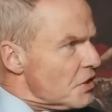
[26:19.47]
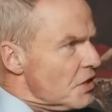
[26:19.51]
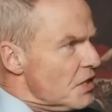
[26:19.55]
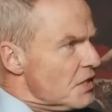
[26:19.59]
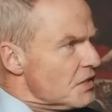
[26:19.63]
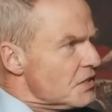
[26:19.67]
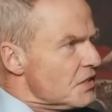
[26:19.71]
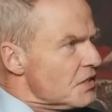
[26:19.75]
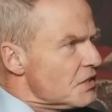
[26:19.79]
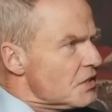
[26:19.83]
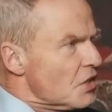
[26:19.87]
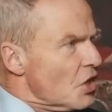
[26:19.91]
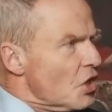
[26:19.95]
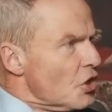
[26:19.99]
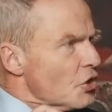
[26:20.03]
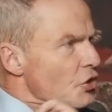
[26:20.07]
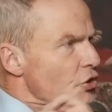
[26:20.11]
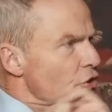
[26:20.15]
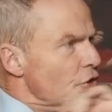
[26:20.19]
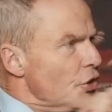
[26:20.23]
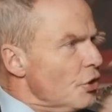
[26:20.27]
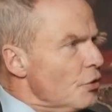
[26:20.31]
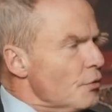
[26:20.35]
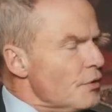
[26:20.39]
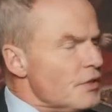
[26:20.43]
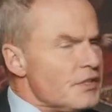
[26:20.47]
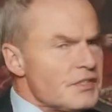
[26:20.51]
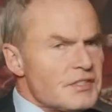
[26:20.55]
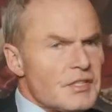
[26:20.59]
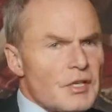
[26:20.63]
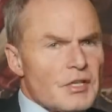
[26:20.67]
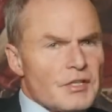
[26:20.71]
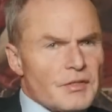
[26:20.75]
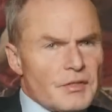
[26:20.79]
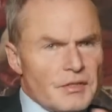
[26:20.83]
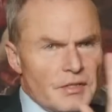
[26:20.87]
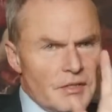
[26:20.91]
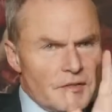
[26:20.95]
Is it, no. You know, it's,
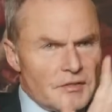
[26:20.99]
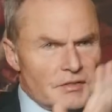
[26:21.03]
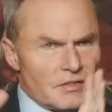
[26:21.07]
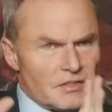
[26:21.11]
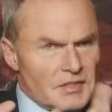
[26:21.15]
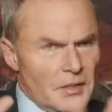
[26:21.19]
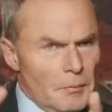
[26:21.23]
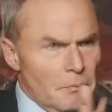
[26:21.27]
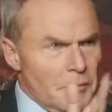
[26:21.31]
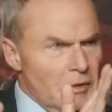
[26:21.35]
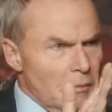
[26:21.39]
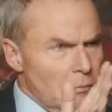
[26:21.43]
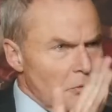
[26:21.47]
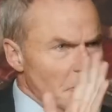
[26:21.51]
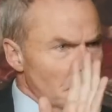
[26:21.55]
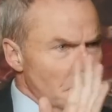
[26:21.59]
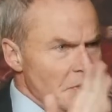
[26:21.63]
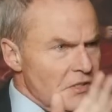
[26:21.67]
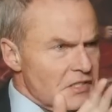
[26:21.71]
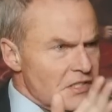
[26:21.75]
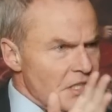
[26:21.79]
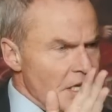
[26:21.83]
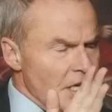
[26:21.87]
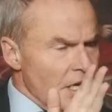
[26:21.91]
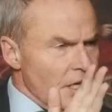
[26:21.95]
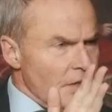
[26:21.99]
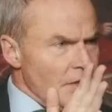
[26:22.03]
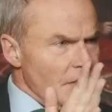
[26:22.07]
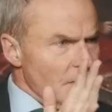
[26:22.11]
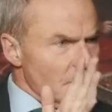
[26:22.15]
some people have been saying,